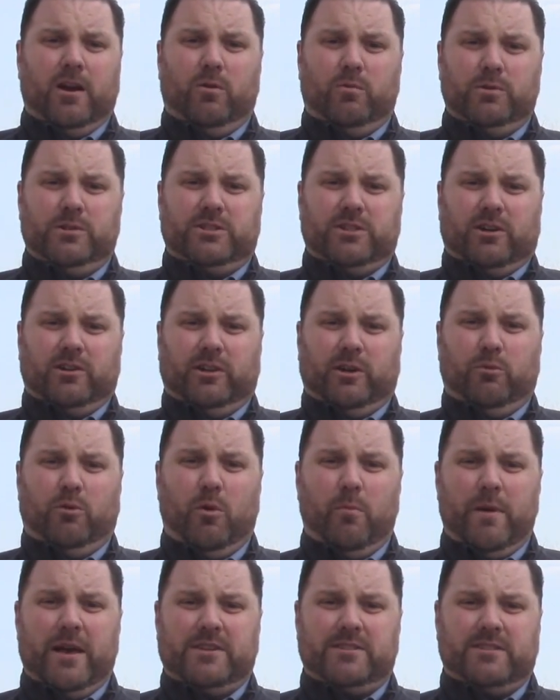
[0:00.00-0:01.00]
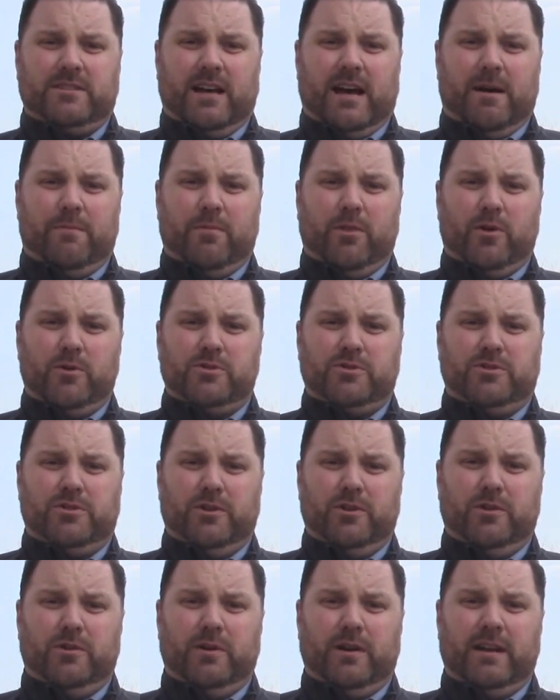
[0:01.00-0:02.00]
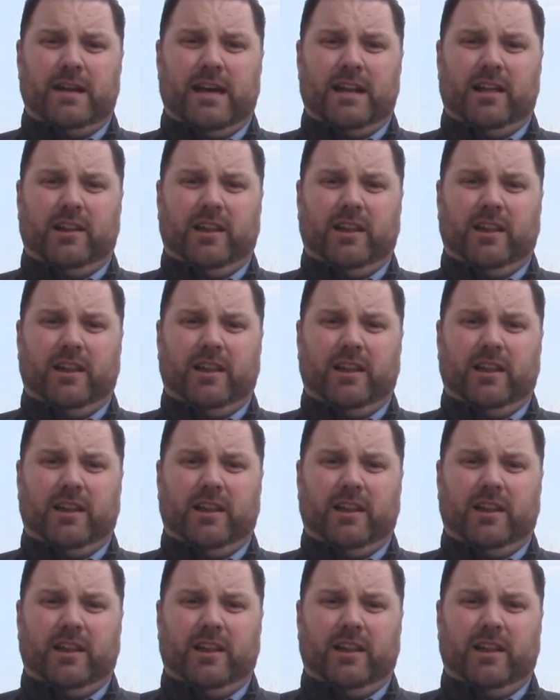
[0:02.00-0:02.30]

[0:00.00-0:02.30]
we certainly will miss those two and